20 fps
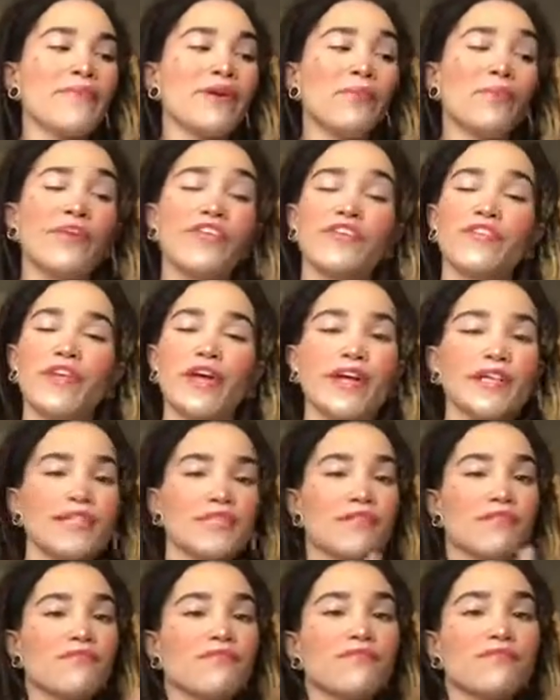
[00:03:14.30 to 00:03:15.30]
whether
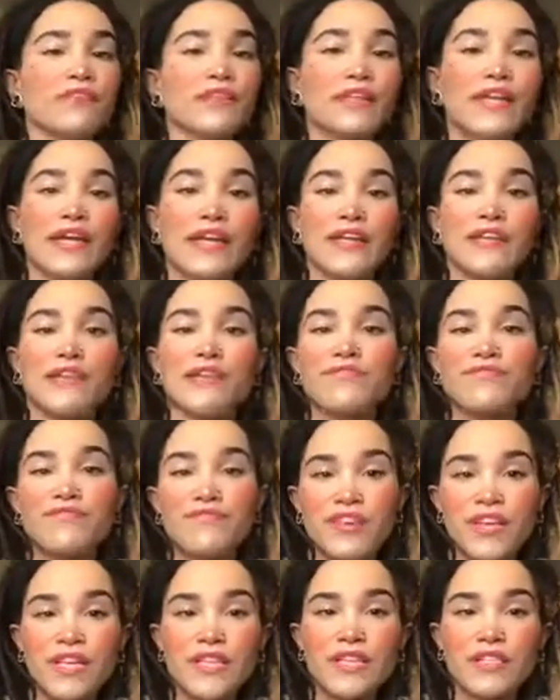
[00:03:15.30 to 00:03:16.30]
that's letting them
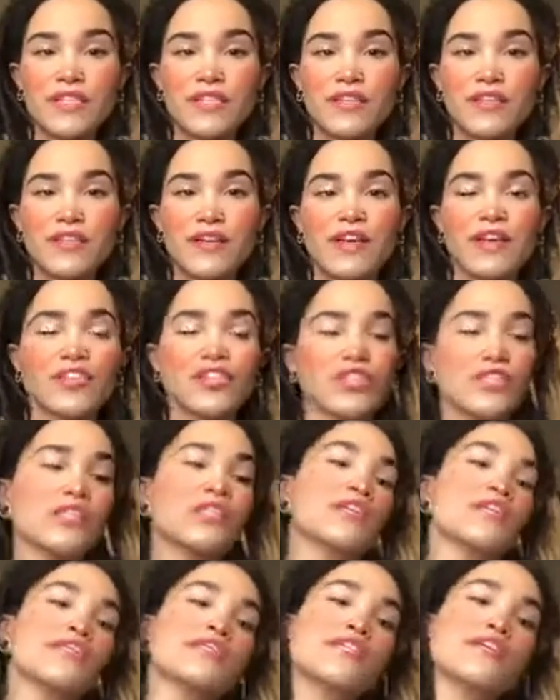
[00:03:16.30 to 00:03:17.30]
vent and just
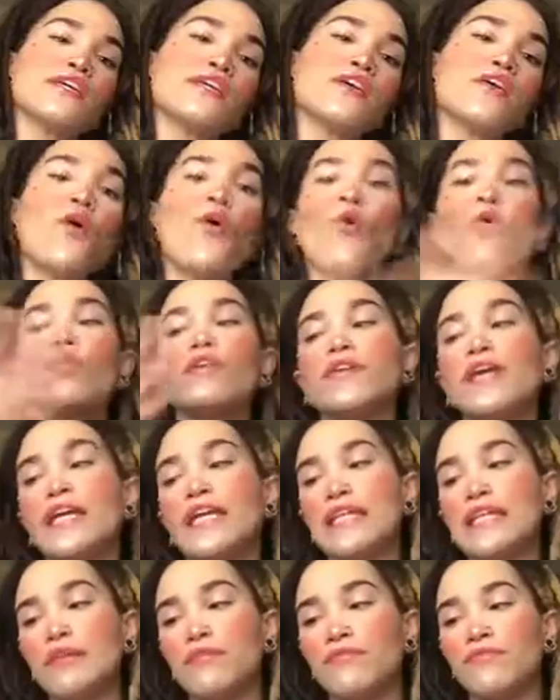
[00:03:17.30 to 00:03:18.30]
listening, or
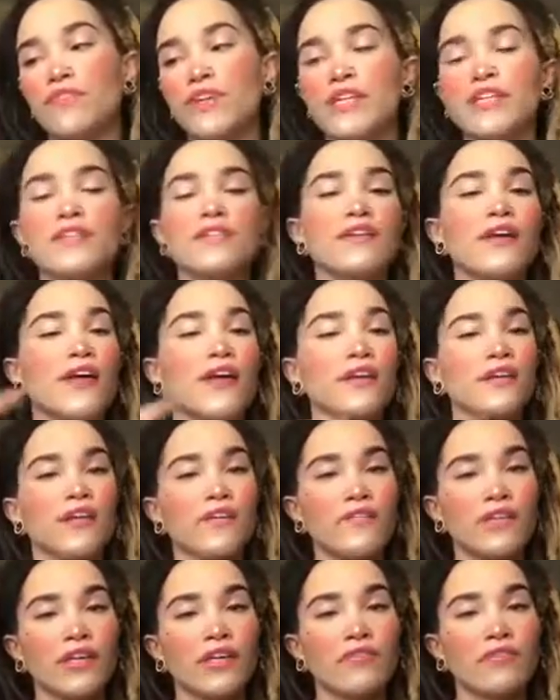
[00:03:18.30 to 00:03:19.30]
letting them vent and
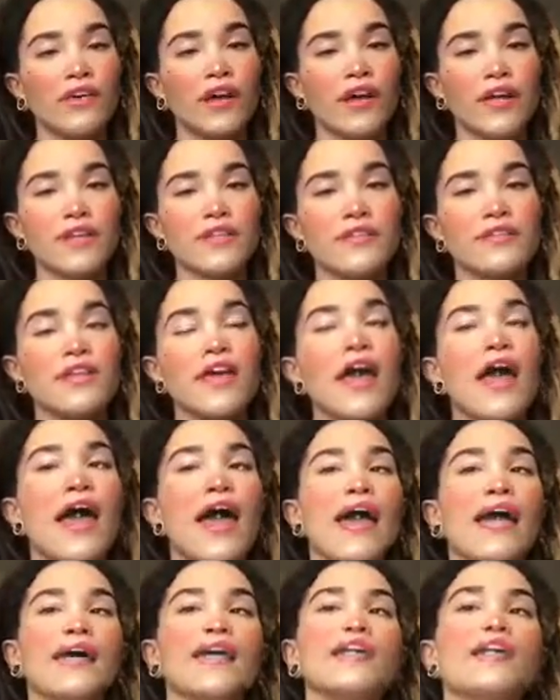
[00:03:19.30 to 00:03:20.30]
giving advice.
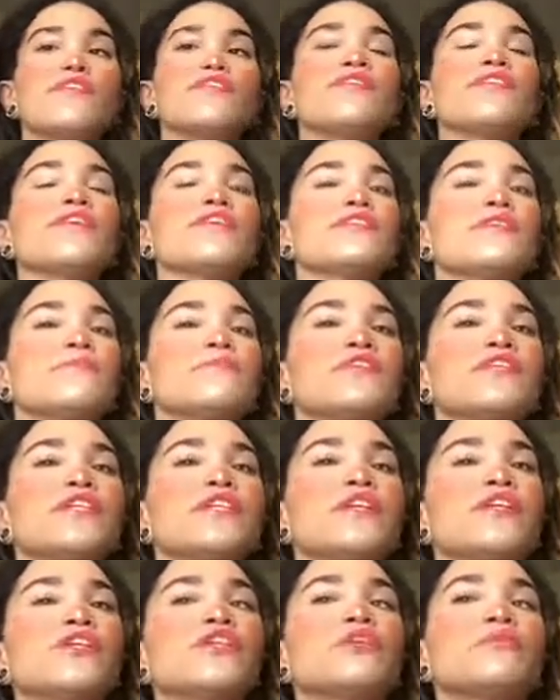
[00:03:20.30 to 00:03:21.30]
And if there's a
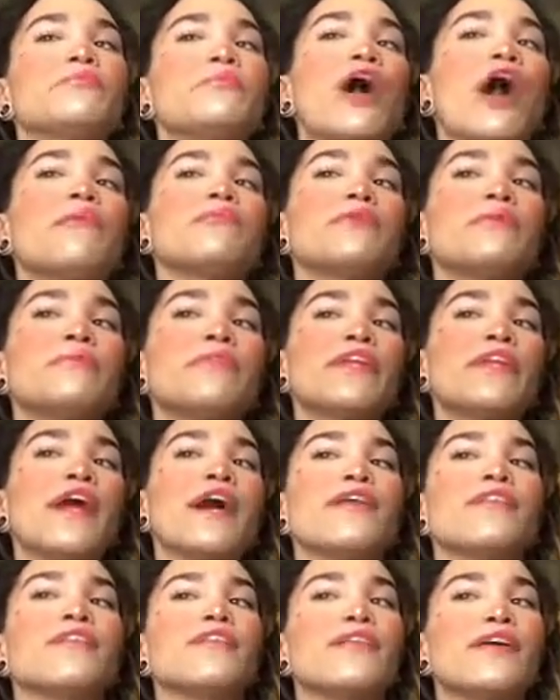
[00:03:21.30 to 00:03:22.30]
particular problem that
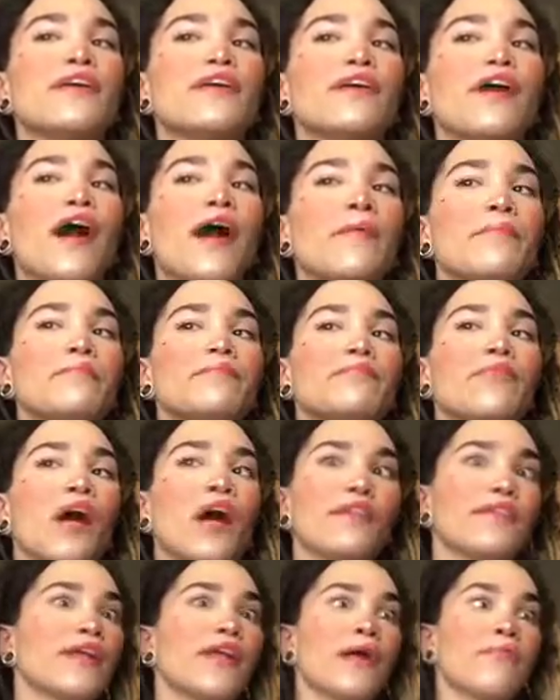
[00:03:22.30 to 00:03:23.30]
I think I'm
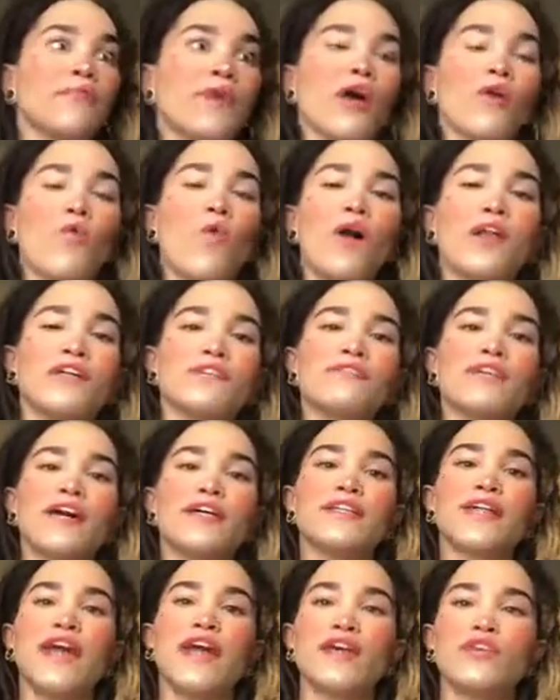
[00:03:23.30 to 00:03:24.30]
not
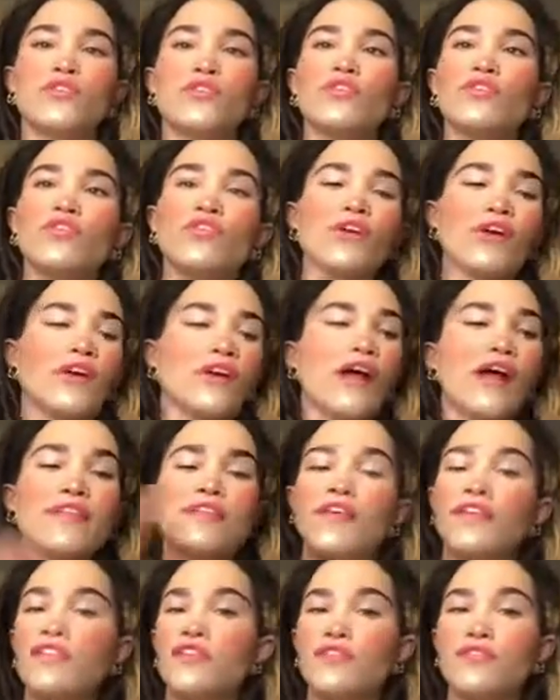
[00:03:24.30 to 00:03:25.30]
qualified to handle, or
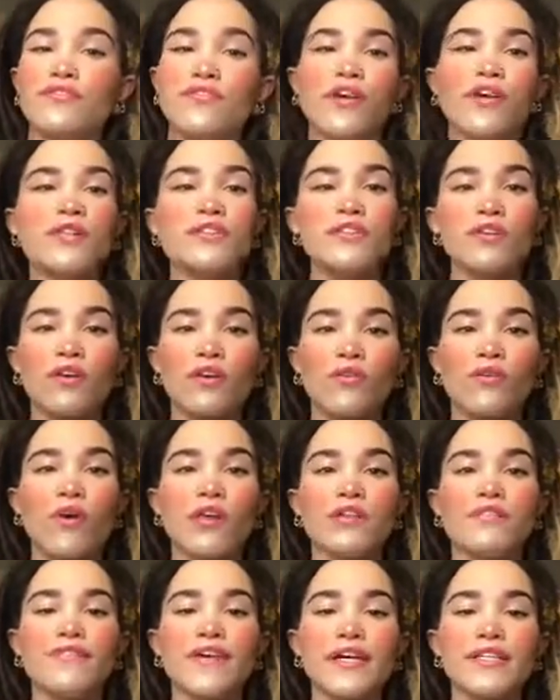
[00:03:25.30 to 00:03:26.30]
that their friends aren't
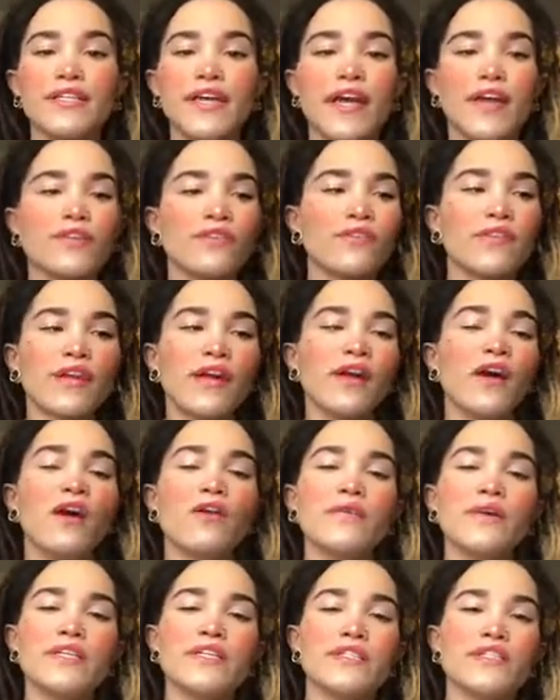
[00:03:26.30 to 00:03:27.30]
qualified to handle, then I
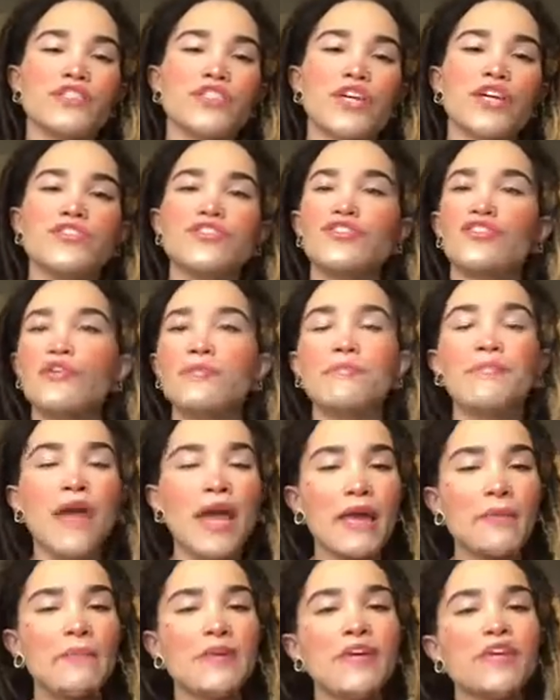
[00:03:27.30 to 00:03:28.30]
always suggest, you know,
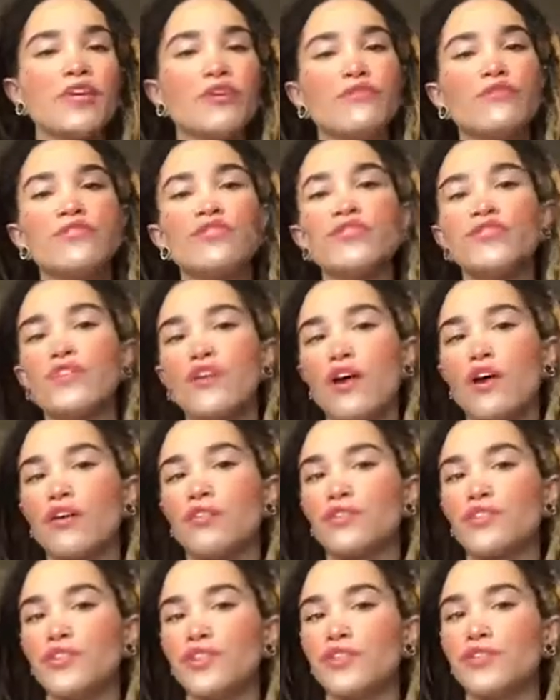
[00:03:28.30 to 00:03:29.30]
maybe you should
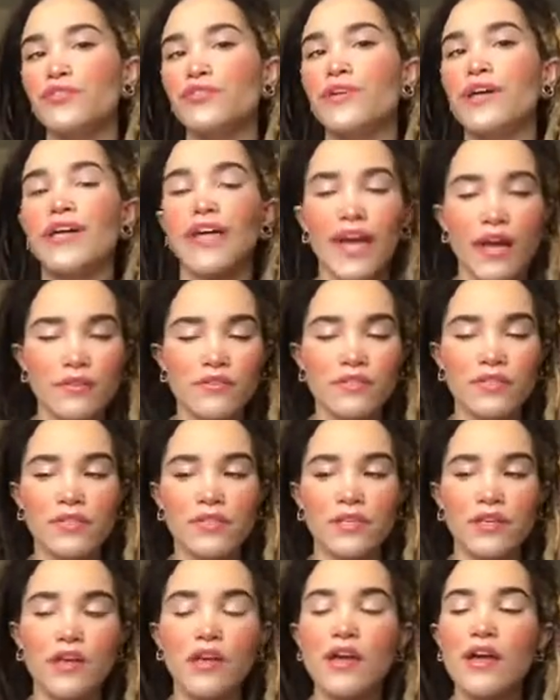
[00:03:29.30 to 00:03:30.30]
talk to a
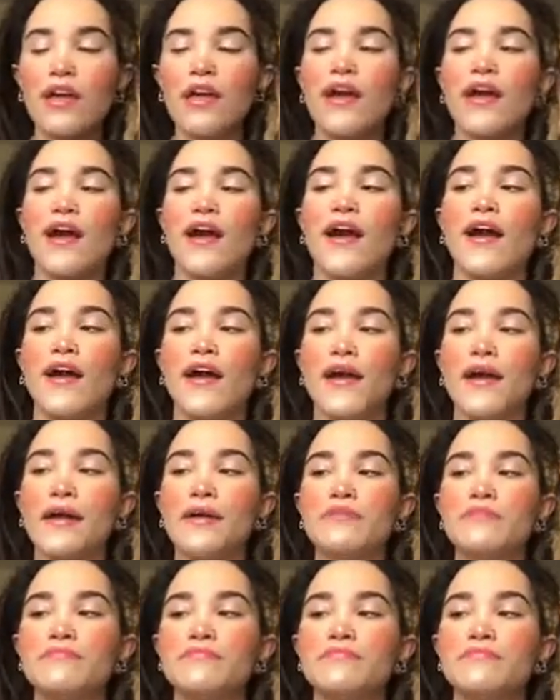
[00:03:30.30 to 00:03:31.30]
counselor.
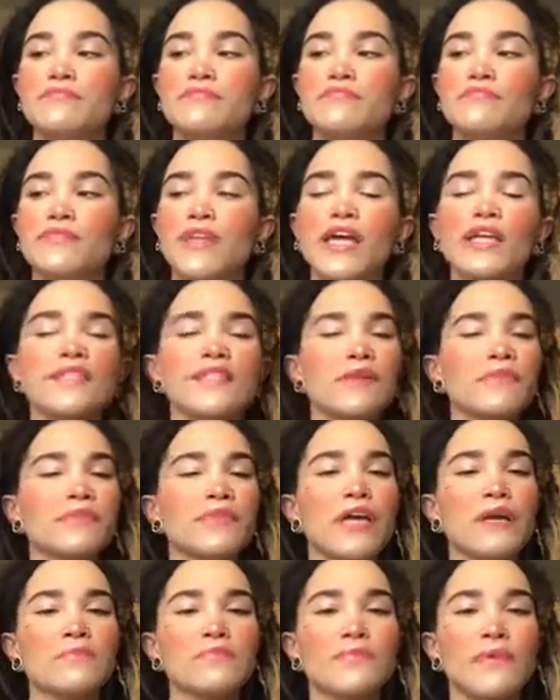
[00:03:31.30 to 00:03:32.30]
And
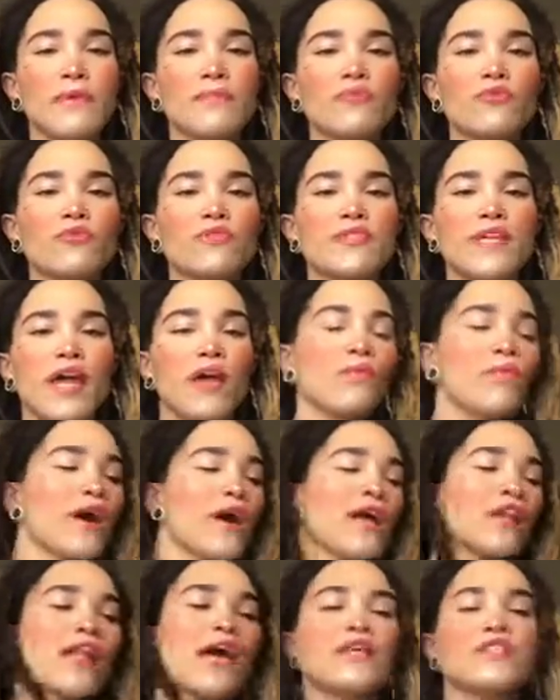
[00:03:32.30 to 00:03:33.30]
sometimes people will say,
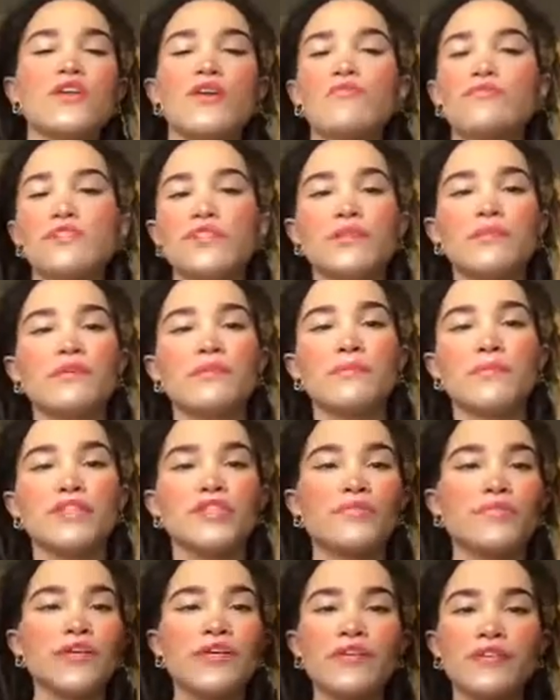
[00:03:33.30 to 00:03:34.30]
well, I don't deal with
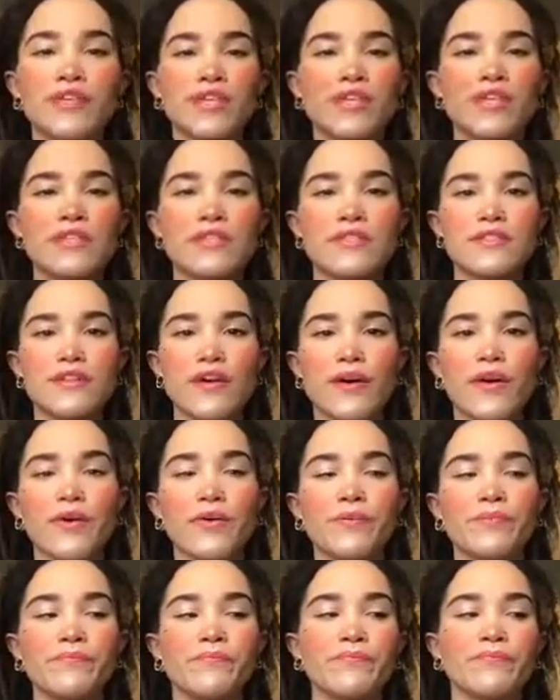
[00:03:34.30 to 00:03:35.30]
mental illness,
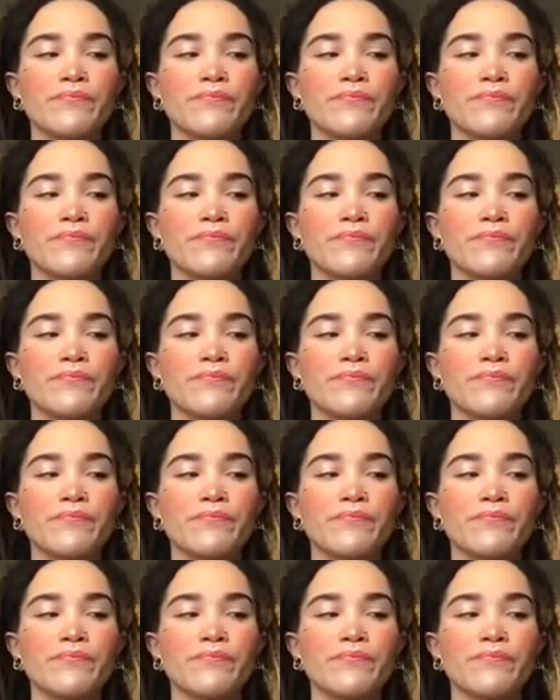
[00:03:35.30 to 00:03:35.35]
so